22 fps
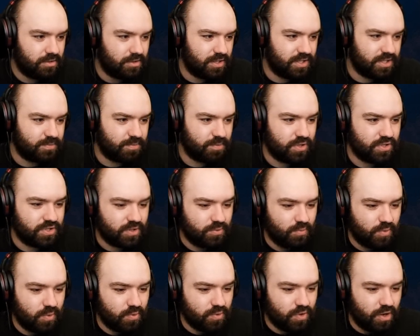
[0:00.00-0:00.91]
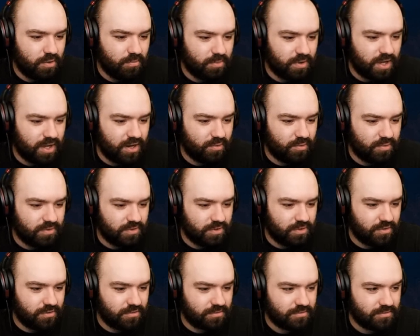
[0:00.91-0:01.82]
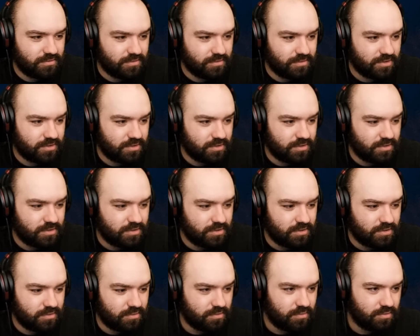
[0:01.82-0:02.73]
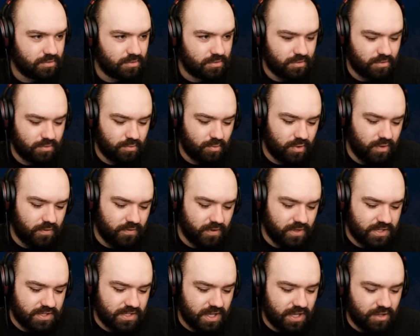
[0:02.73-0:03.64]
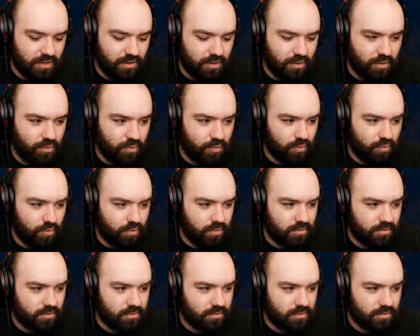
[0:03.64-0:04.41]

This person will not barter with you. What if I say Lou?